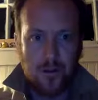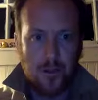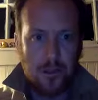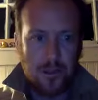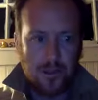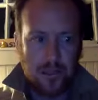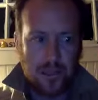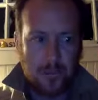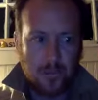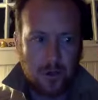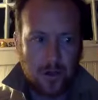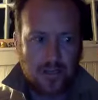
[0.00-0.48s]

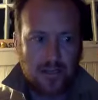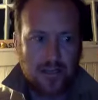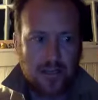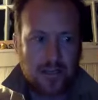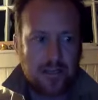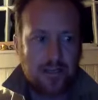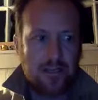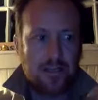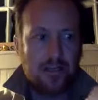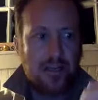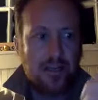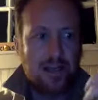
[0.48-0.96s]

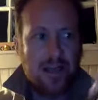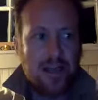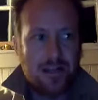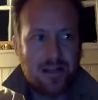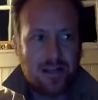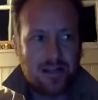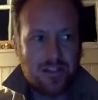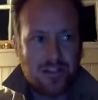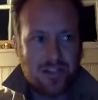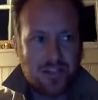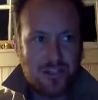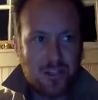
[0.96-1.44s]
liberty,
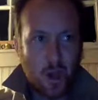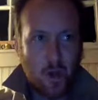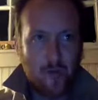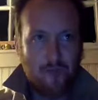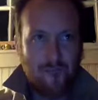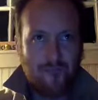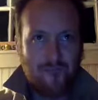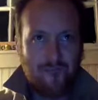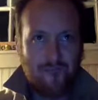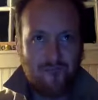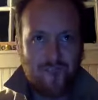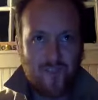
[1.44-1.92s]
this is our
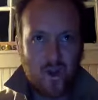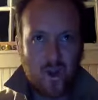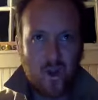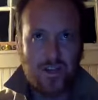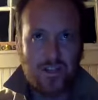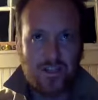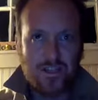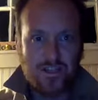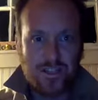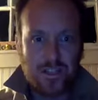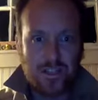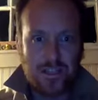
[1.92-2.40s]

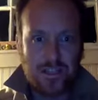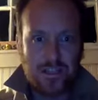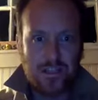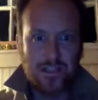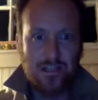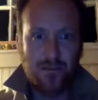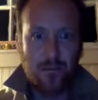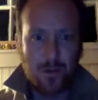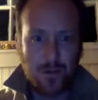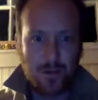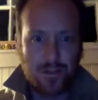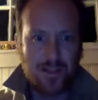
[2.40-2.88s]
first
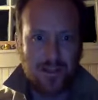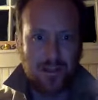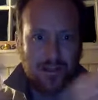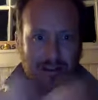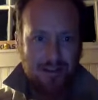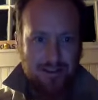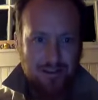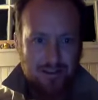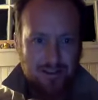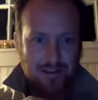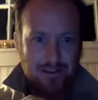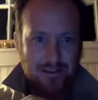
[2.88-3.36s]
liberty,
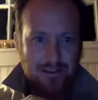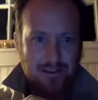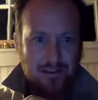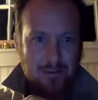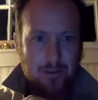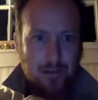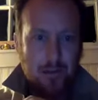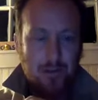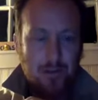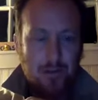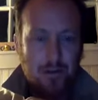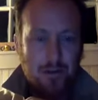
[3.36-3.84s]
to
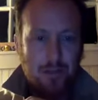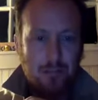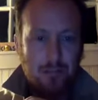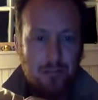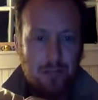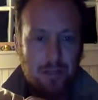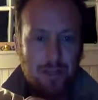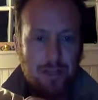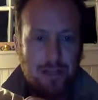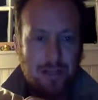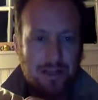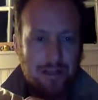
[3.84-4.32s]
be able to
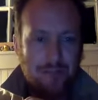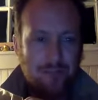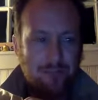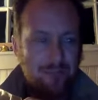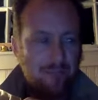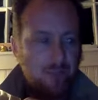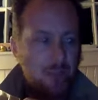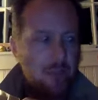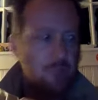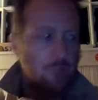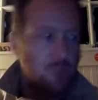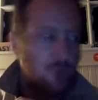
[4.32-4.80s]
complain.
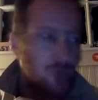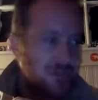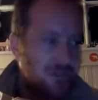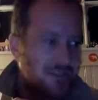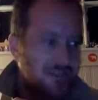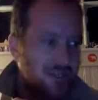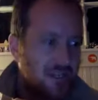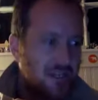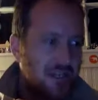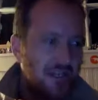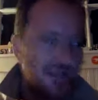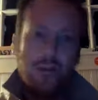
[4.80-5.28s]

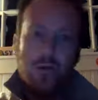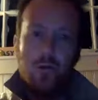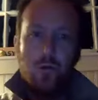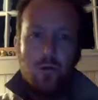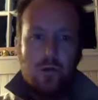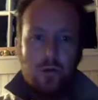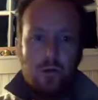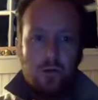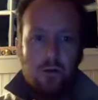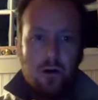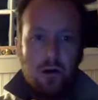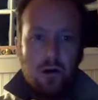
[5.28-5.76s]
Mussolini
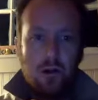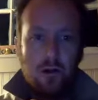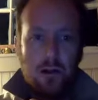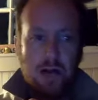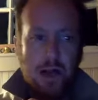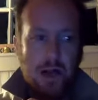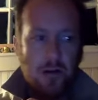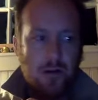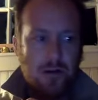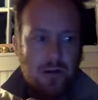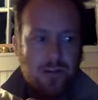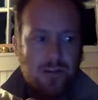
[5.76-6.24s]
wouldn't
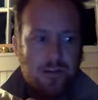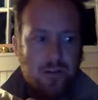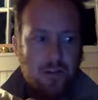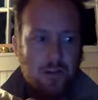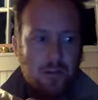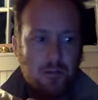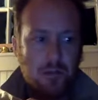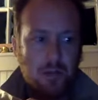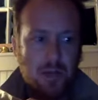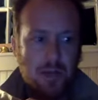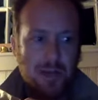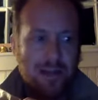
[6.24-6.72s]
allow us to
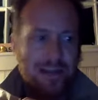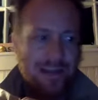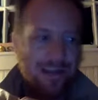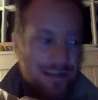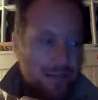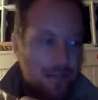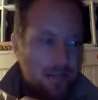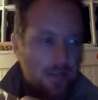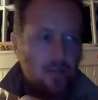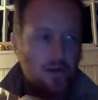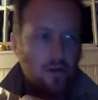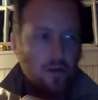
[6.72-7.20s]
complain.
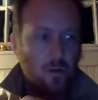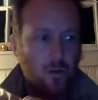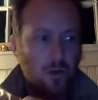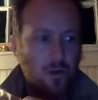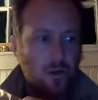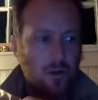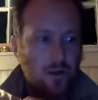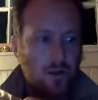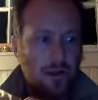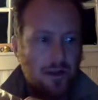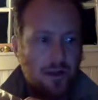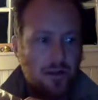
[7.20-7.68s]
Hitler
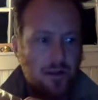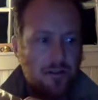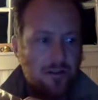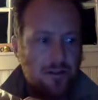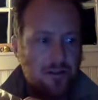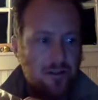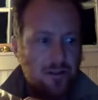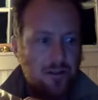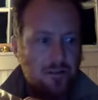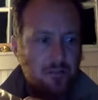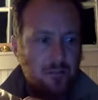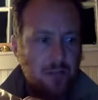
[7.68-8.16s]
wouldn't allow us
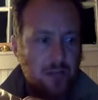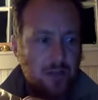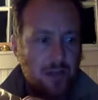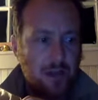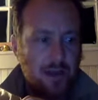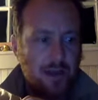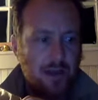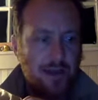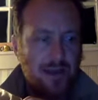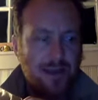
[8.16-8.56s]
to complain.